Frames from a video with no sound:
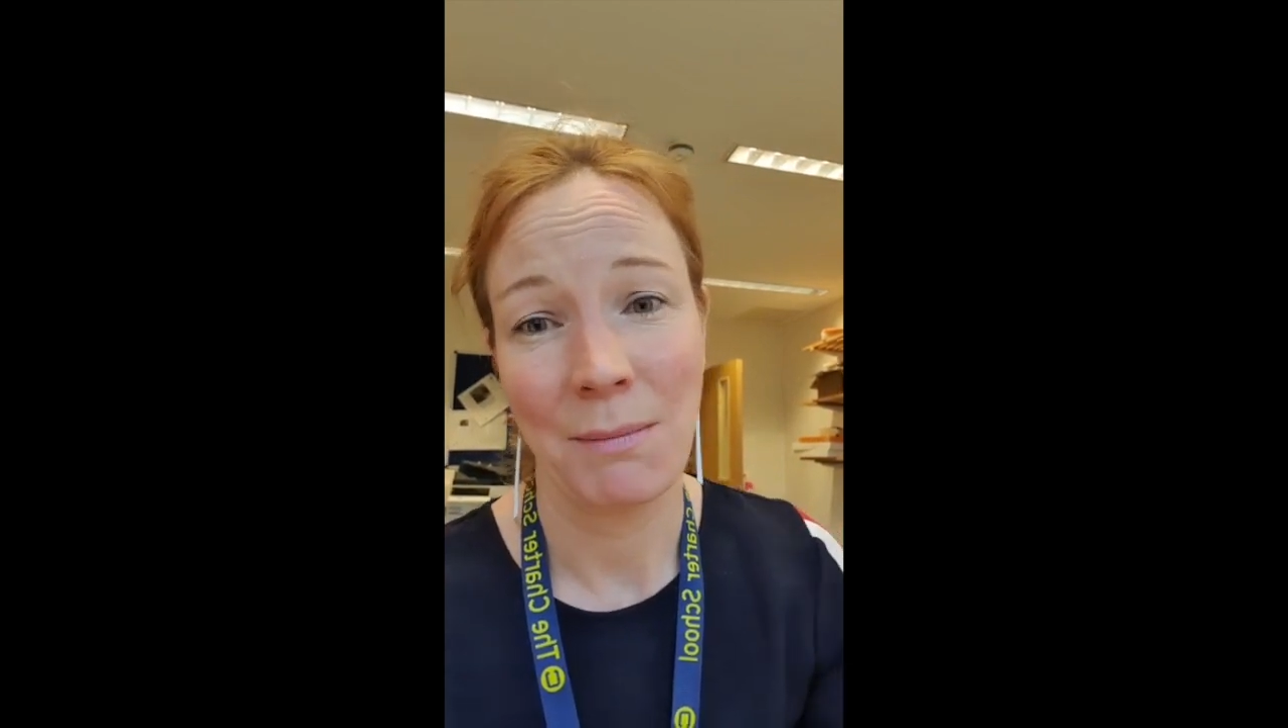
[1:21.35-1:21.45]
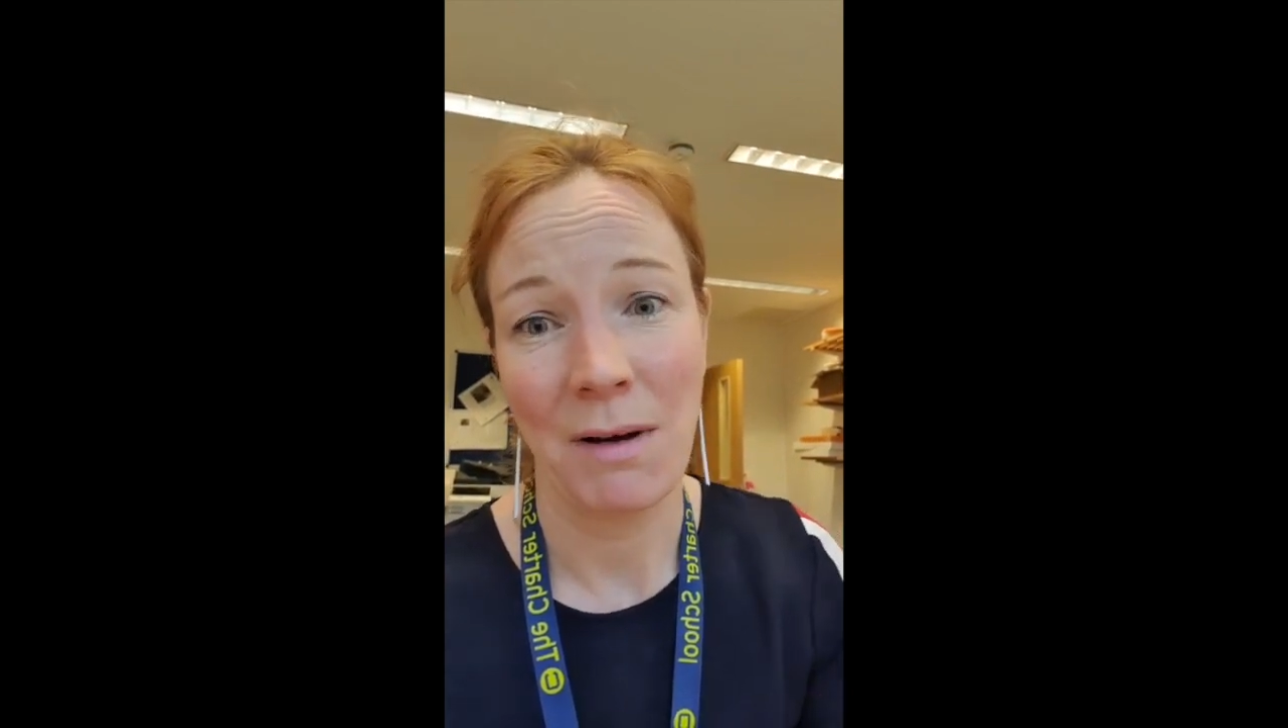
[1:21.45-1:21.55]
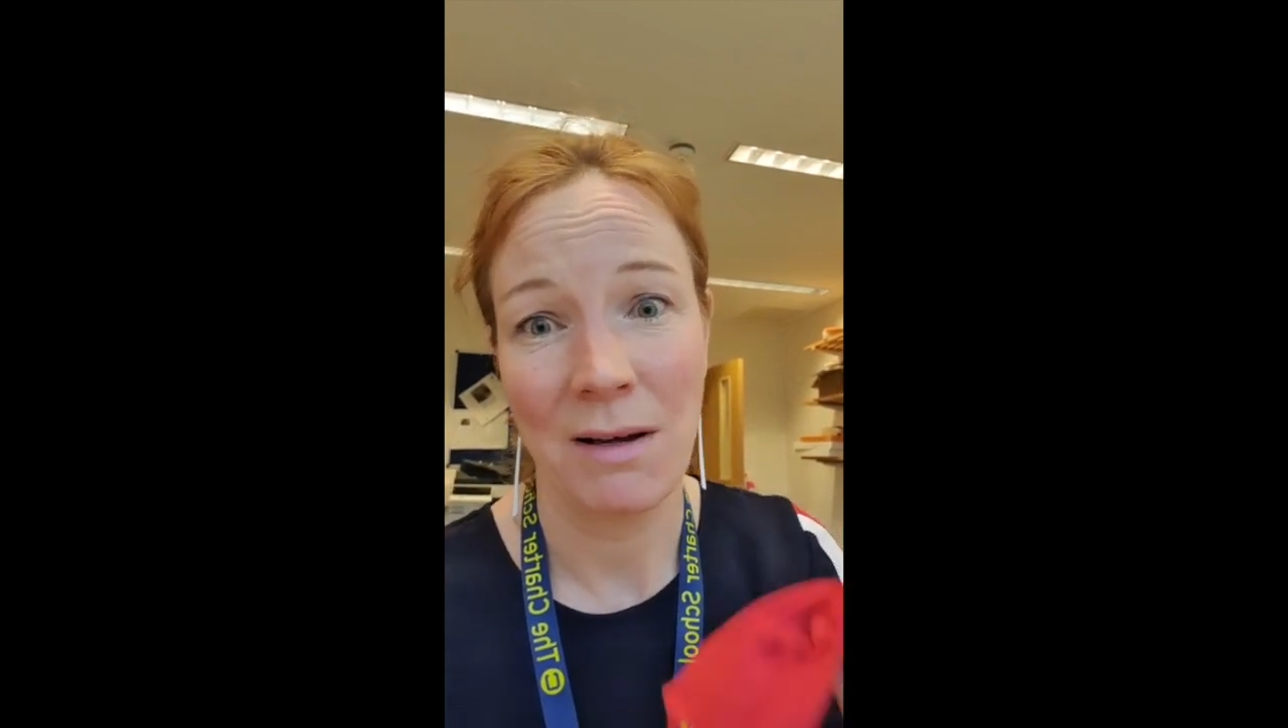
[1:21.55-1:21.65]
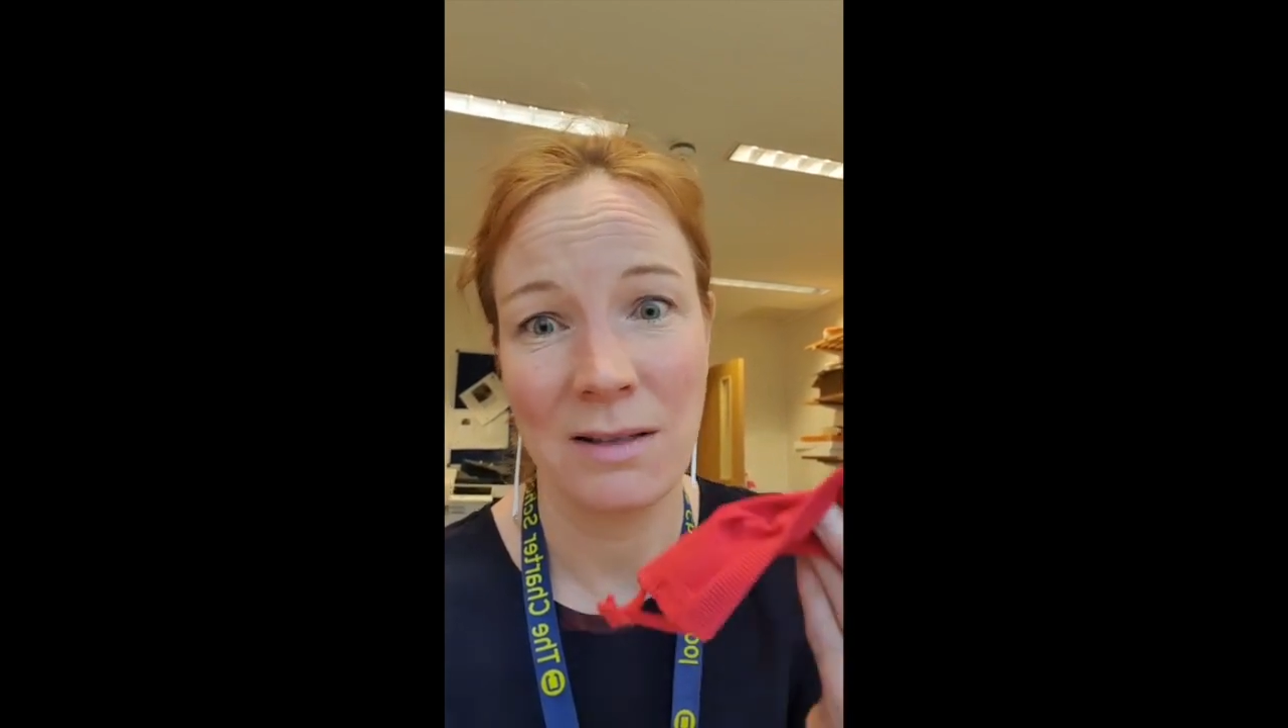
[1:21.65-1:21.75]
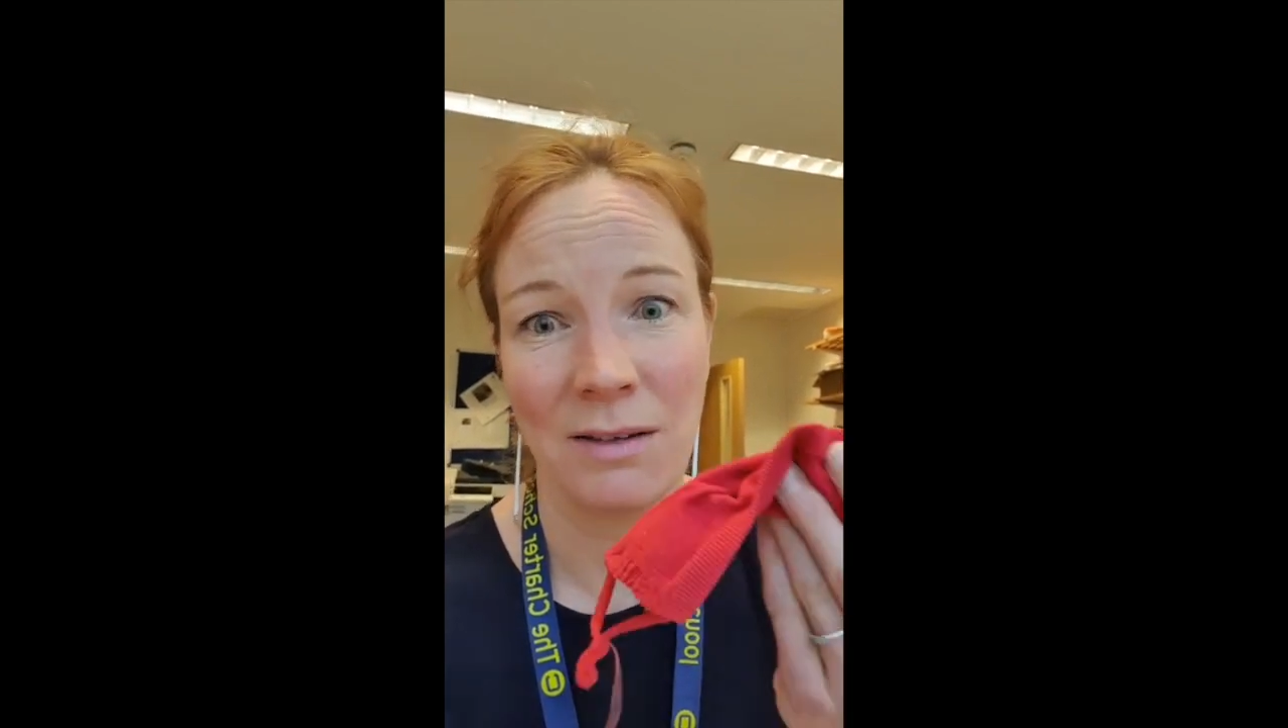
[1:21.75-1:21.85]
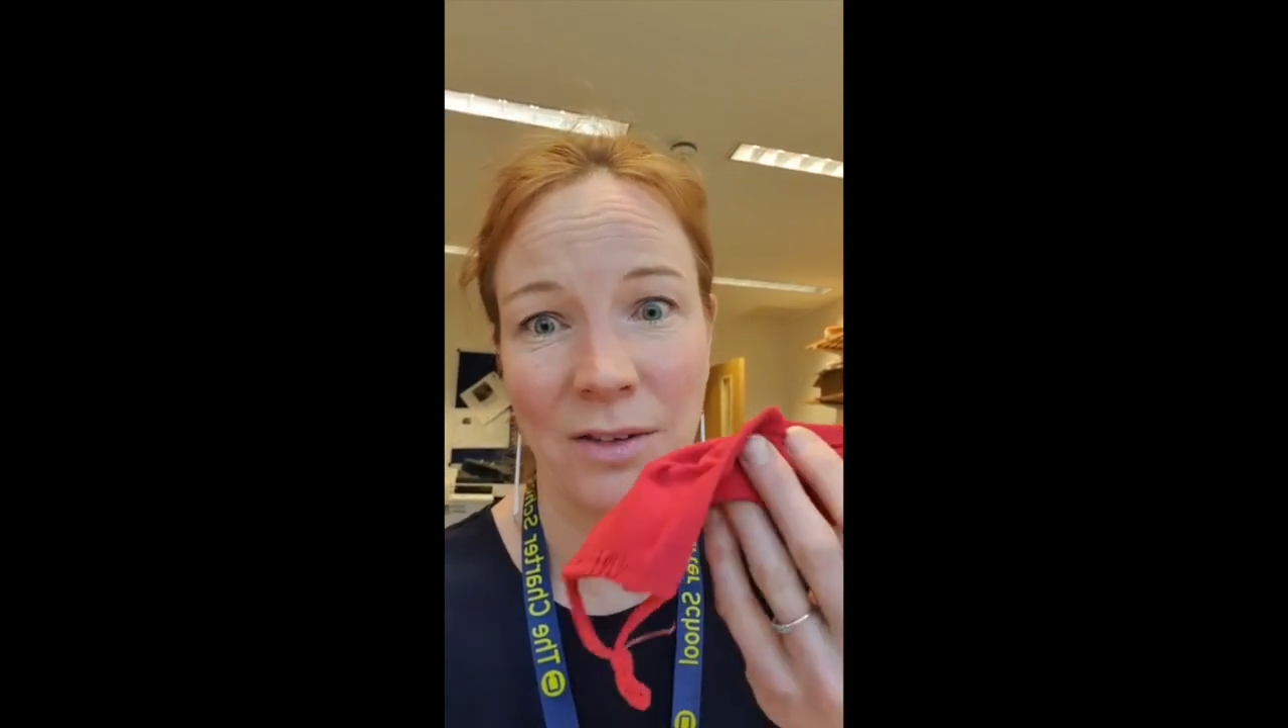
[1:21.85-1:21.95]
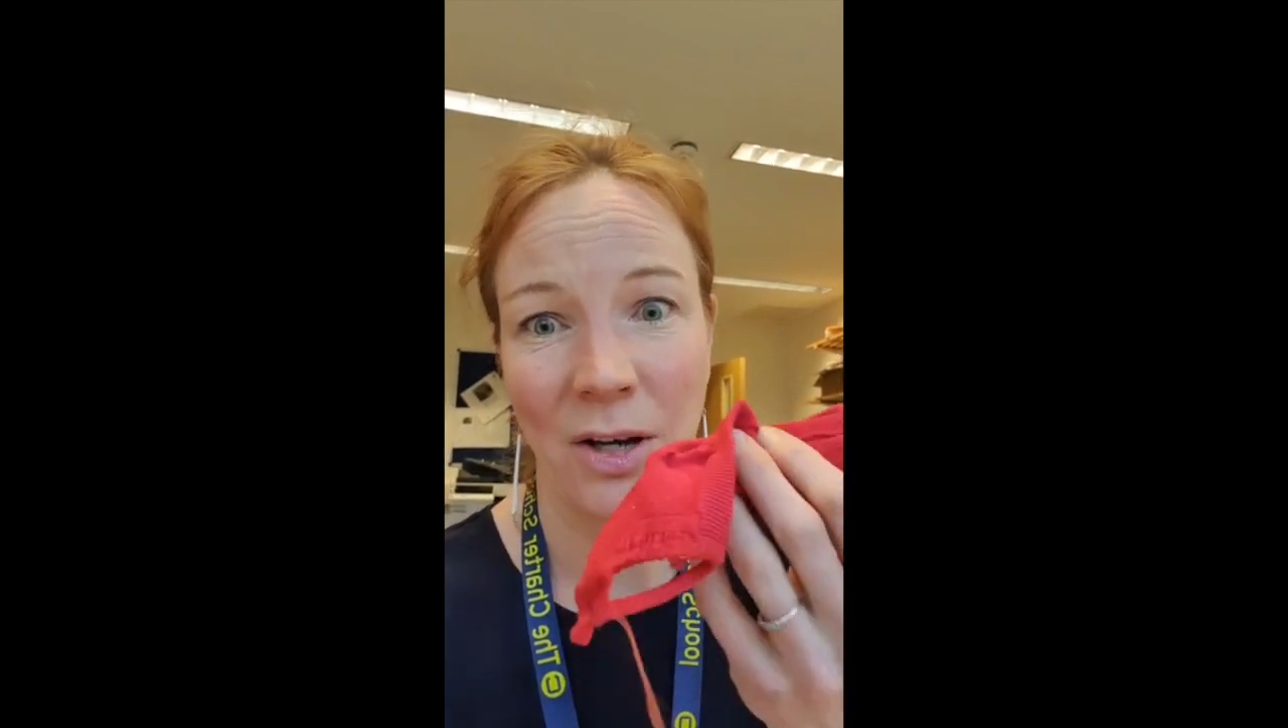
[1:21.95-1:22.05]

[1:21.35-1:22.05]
mask of